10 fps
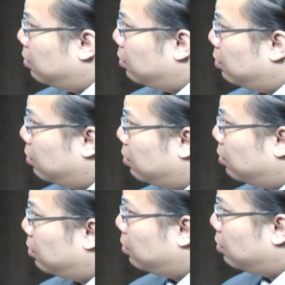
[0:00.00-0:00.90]

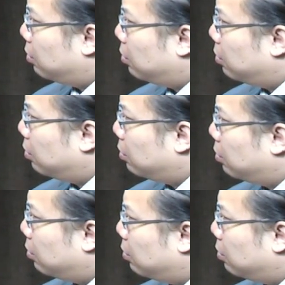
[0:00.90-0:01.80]

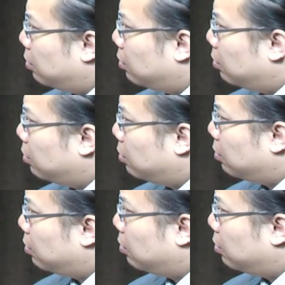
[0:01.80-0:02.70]

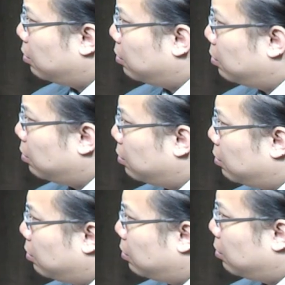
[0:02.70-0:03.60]

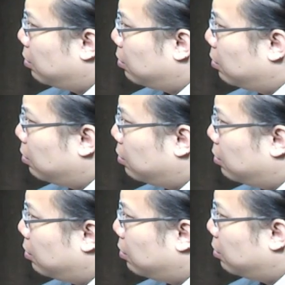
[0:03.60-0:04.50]
(silent)